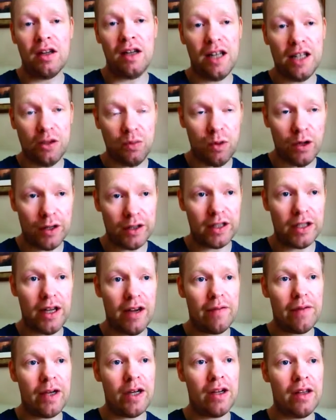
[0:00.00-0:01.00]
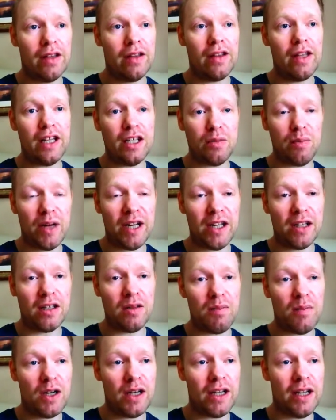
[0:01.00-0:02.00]
Let's work together. Let's make
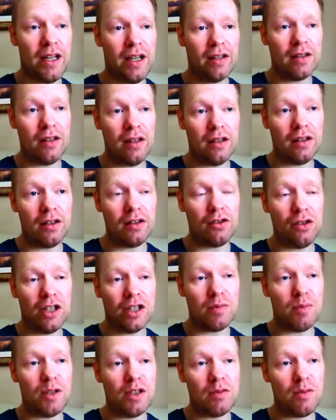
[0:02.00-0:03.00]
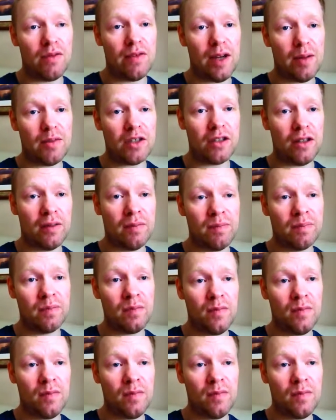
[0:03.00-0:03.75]
some money at Christmas with Amazon.